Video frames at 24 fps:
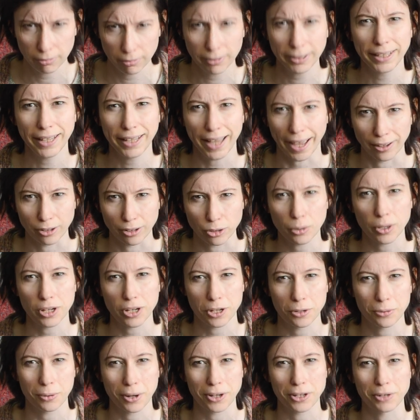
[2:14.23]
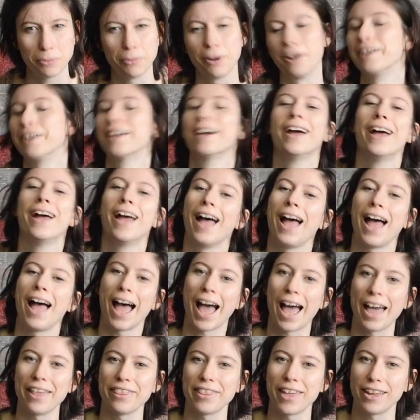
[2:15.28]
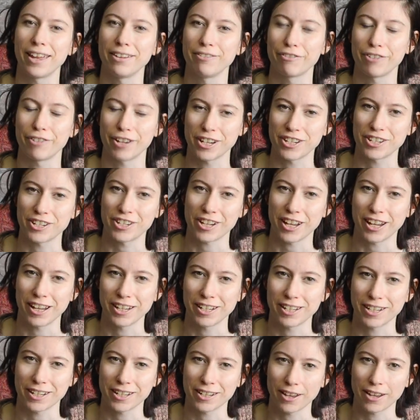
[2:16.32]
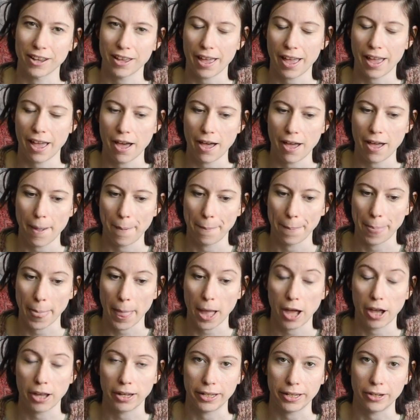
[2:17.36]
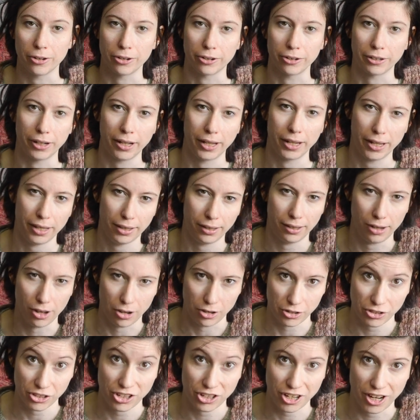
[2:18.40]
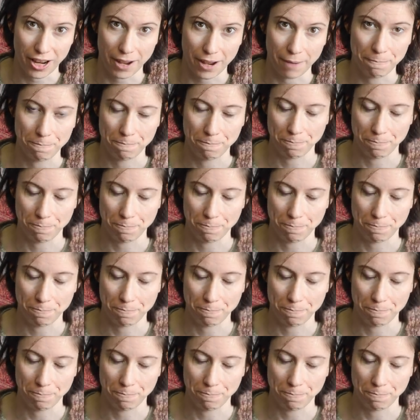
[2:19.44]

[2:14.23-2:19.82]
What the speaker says: Yeah, 2021. And then finished it early on last year.